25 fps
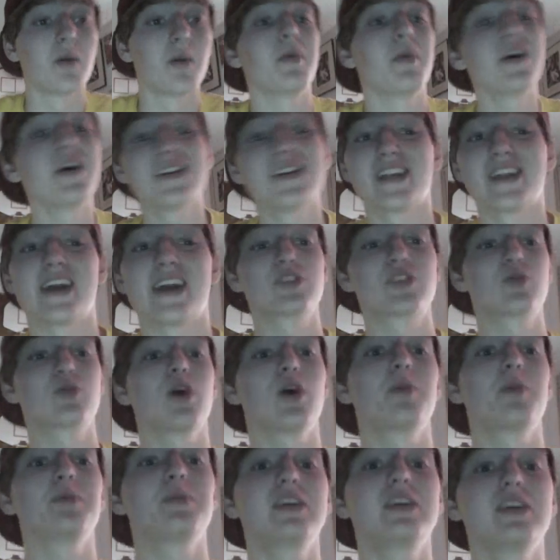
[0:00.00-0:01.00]
Monday,
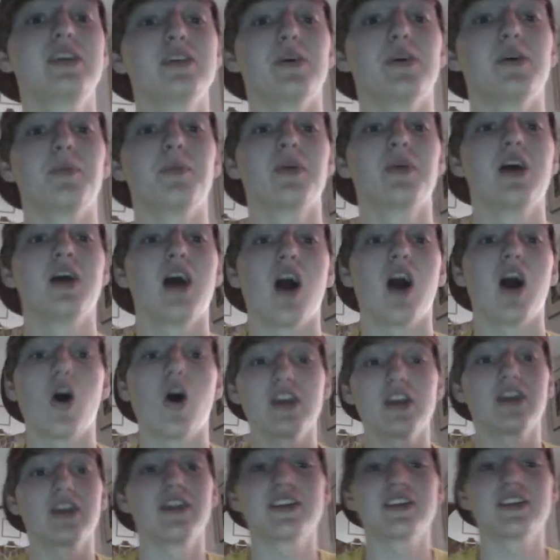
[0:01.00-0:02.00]
12 p.m., oh
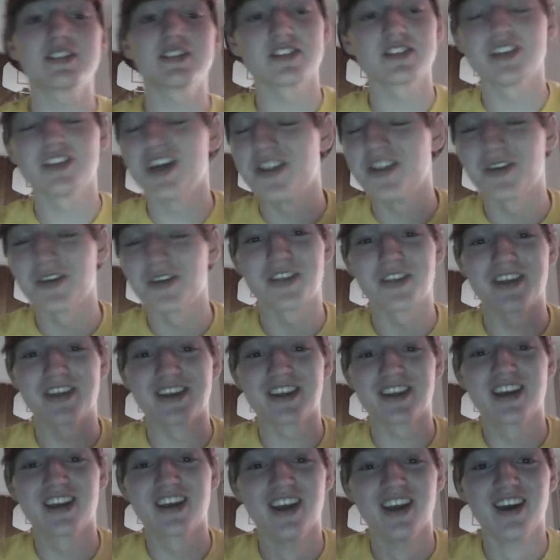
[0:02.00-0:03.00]
yeah, this is another
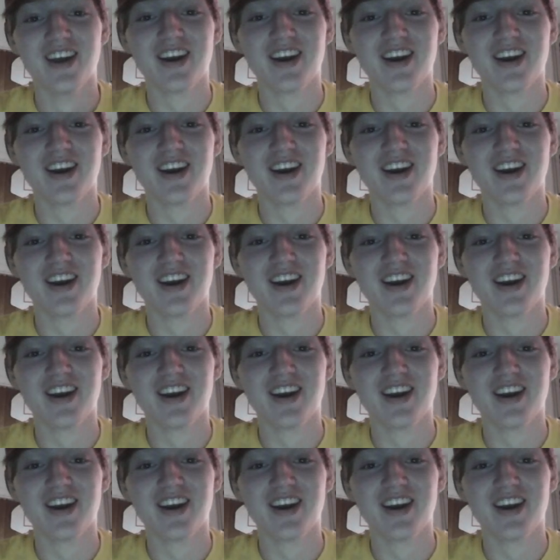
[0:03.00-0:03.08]
thing.